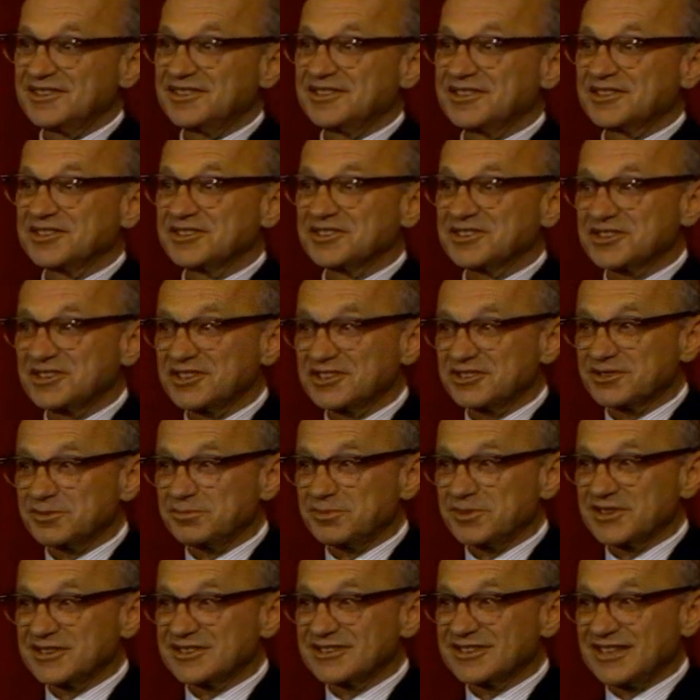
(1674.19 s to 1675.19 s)

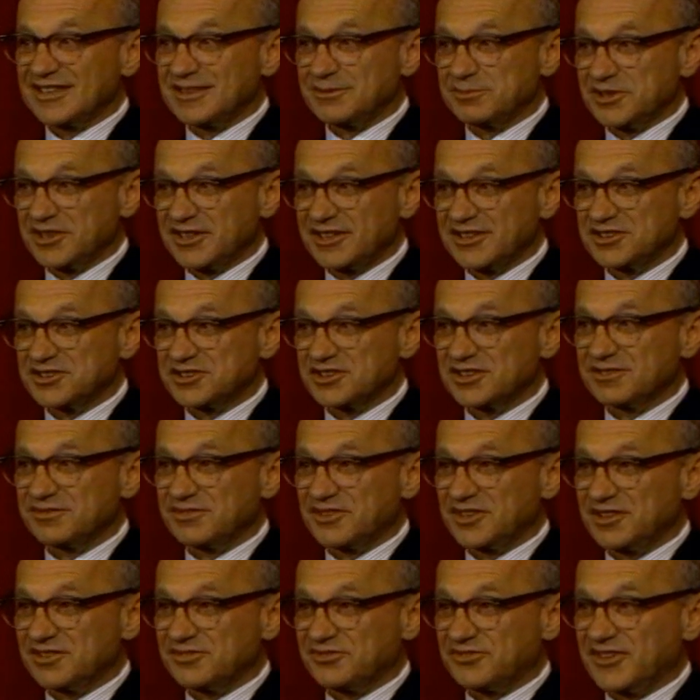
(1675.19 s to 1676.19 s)
considerable examination of
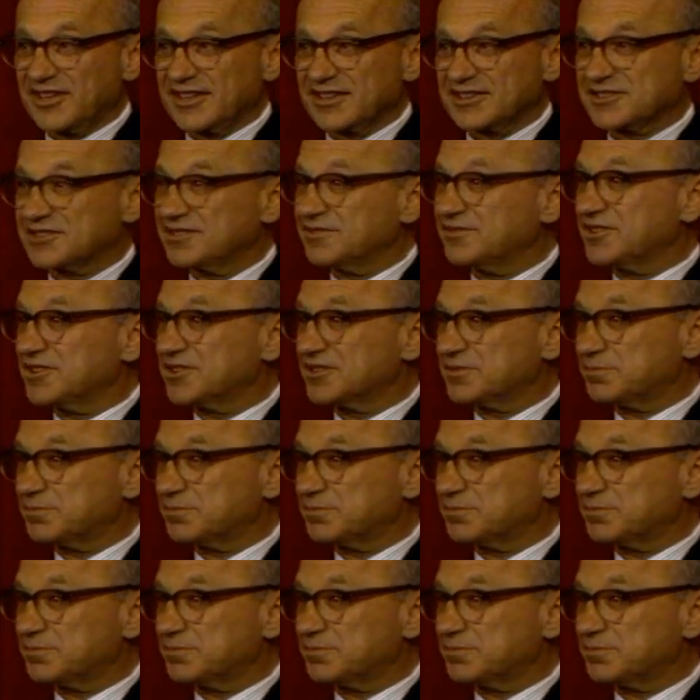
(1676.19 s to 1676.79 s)
the effects of this